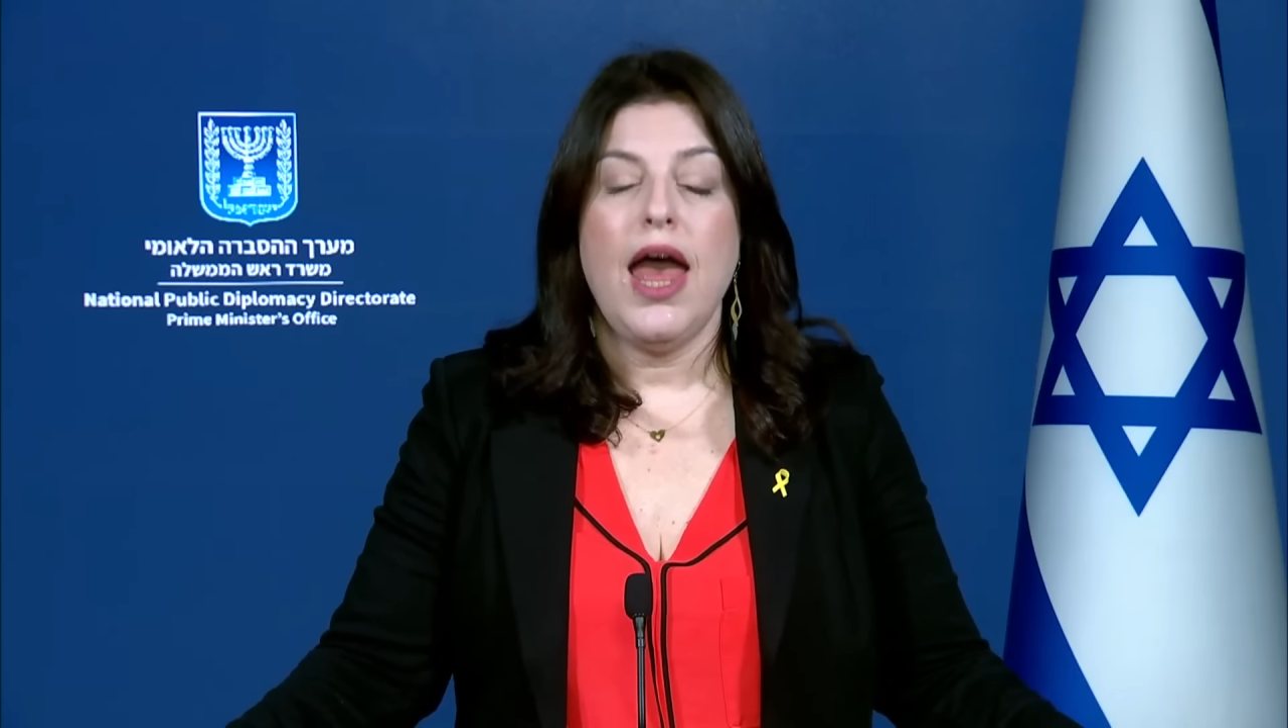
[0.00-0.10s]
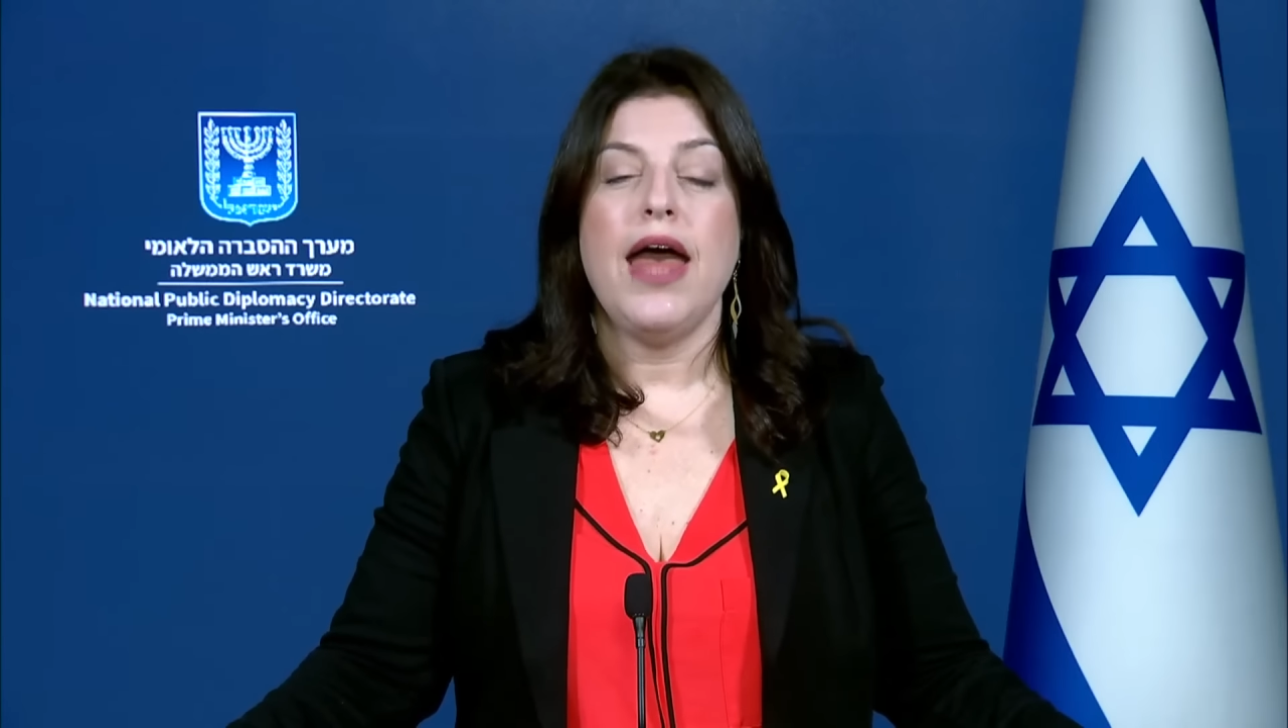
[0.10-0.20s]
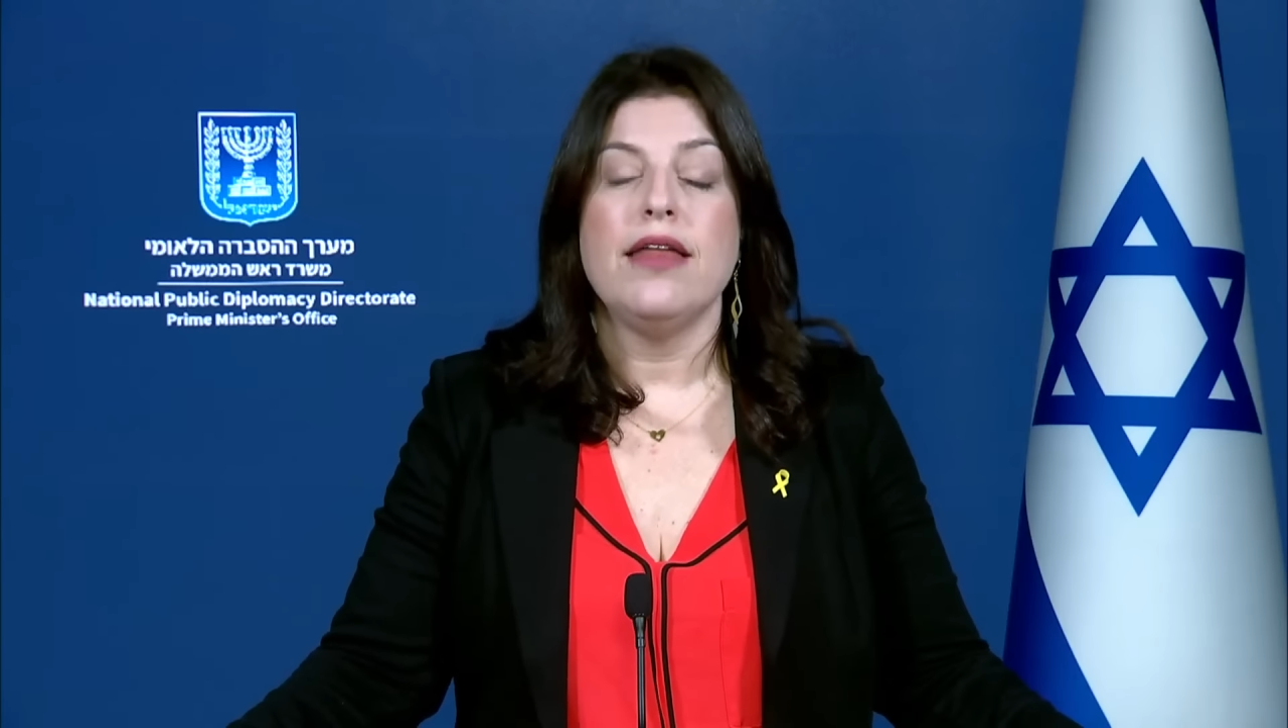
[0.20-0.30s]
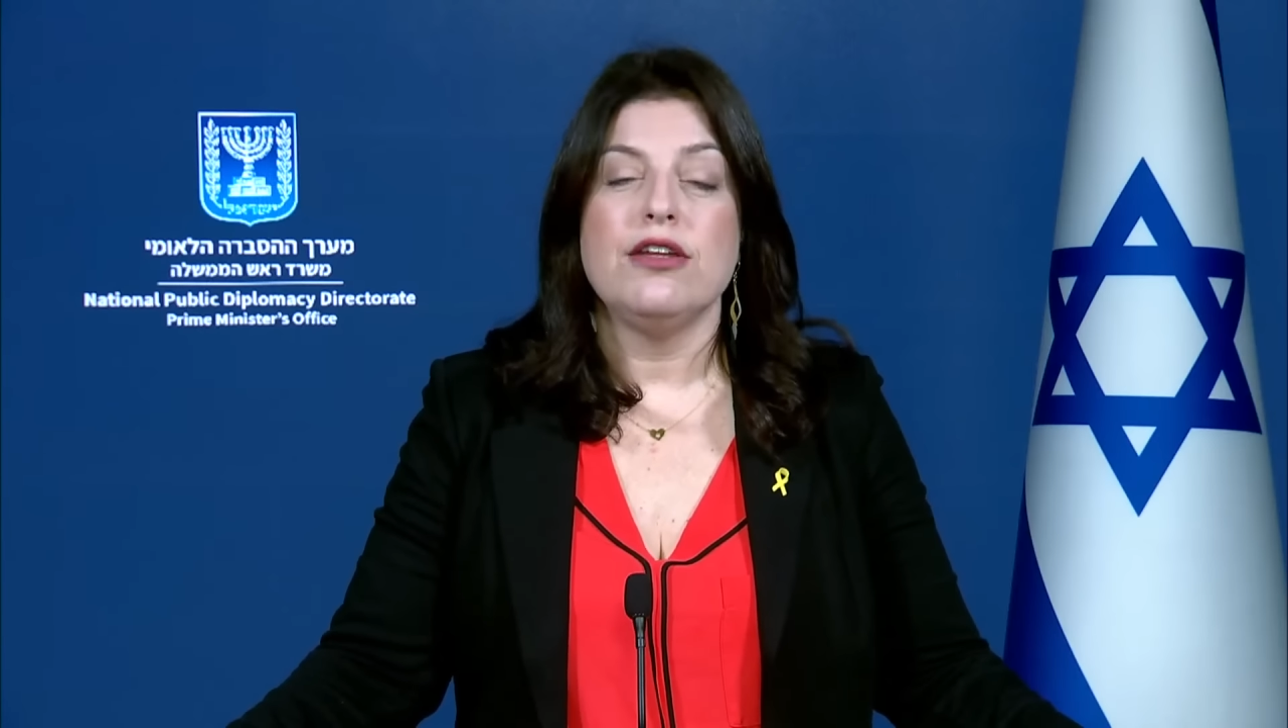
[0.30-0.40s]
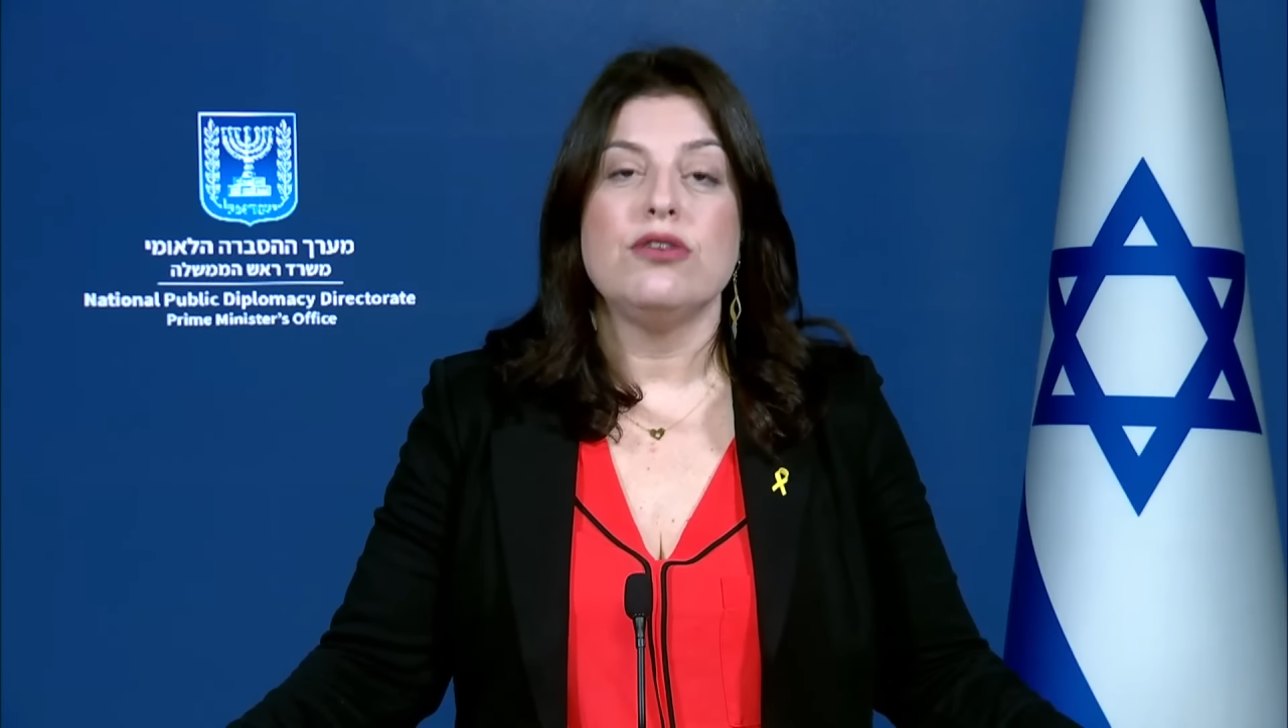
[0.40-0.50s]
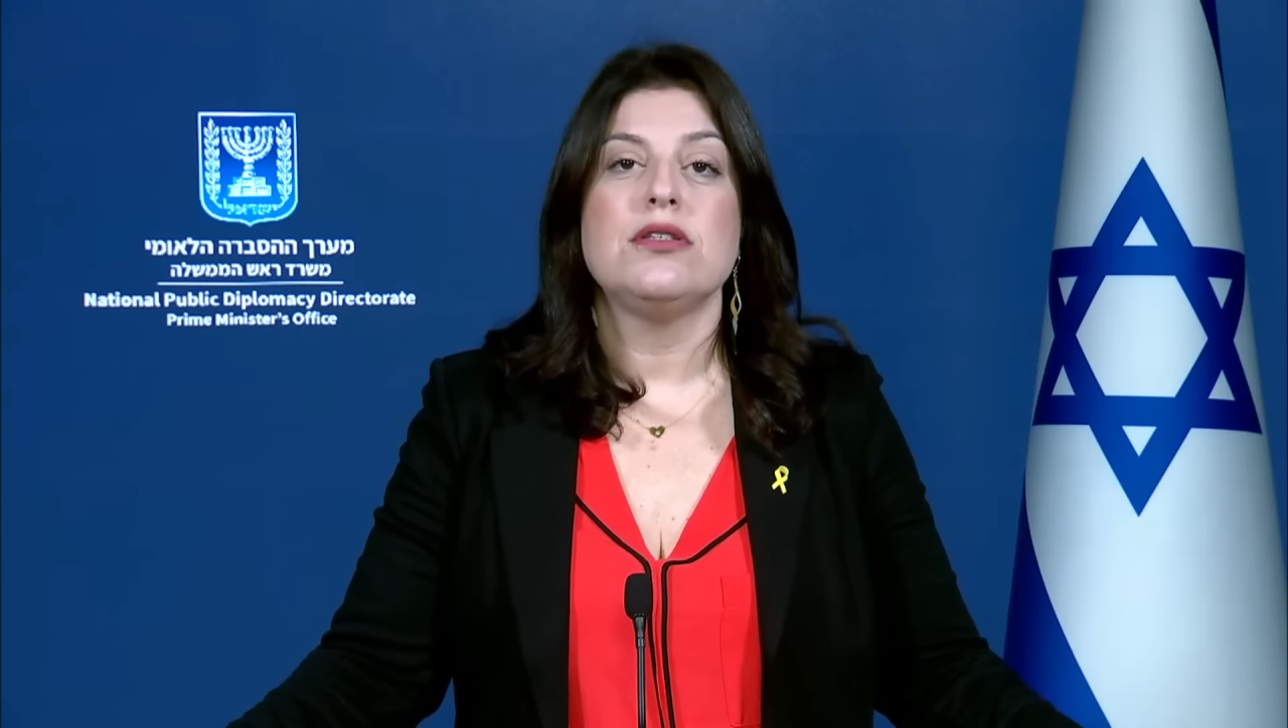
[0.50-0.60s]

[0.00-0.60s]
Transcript: and their